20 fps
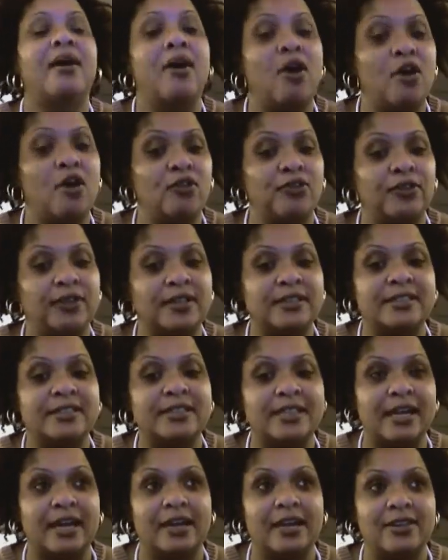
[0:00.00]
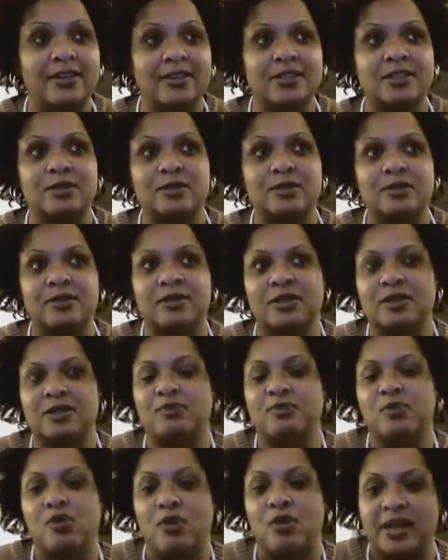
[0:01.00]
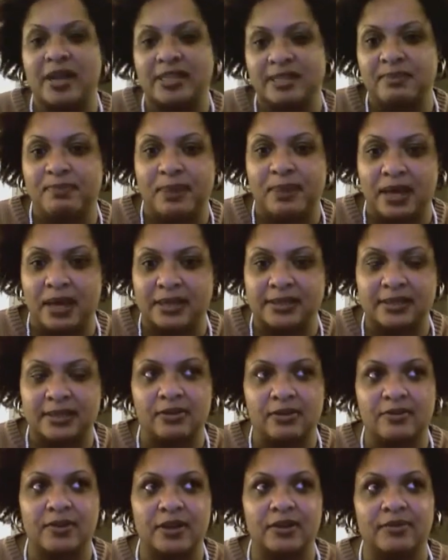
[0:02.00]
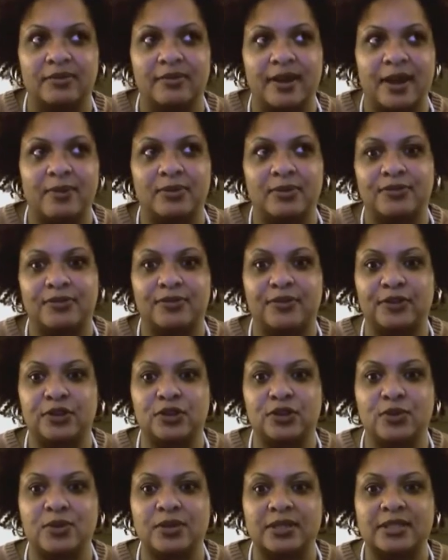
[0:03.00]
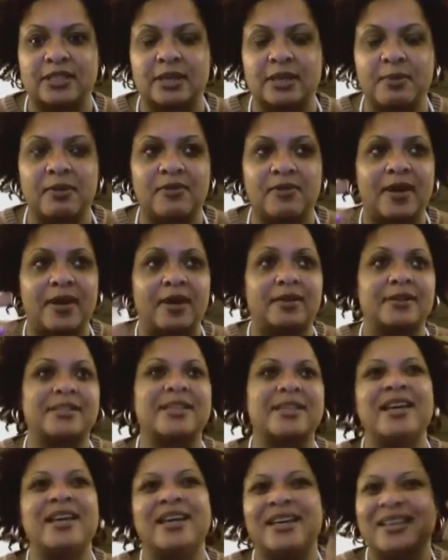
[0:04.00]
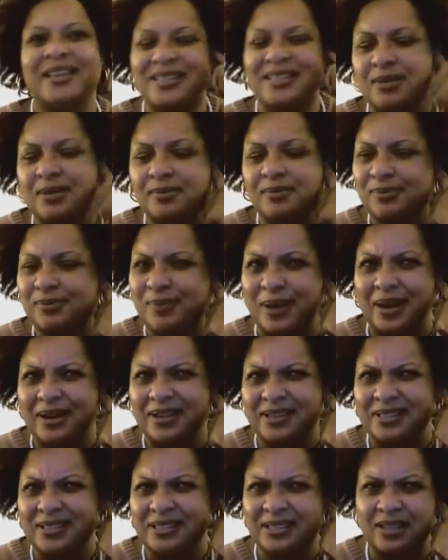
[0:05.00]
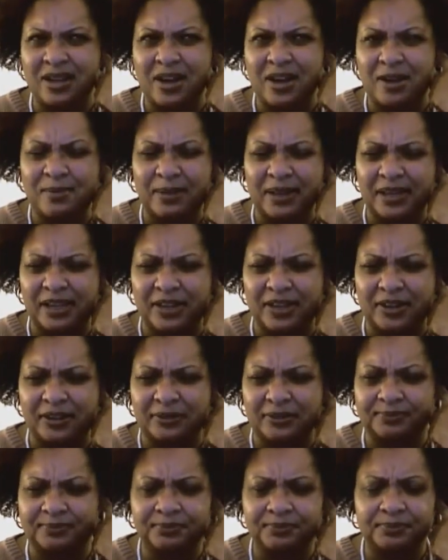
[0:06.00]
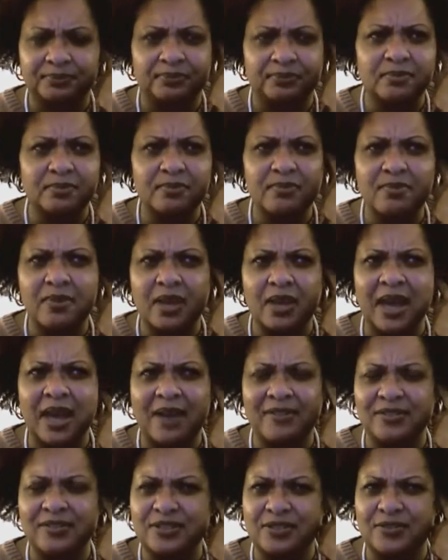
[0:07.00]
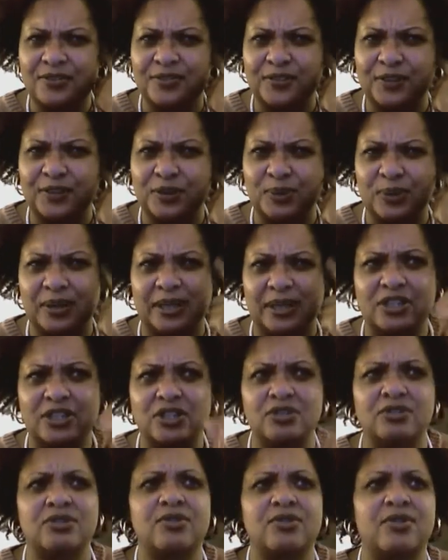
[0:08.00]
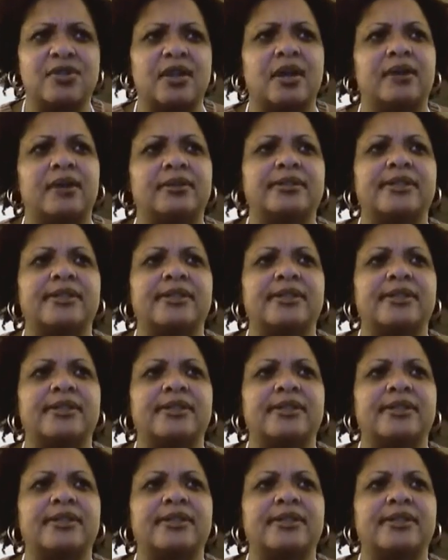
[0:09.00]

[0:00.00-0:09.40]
Hopefully, it's not in this, these crazy bugs that are running around with the flu and the stomach virus. Something about his um, ear having some fluid issues on there.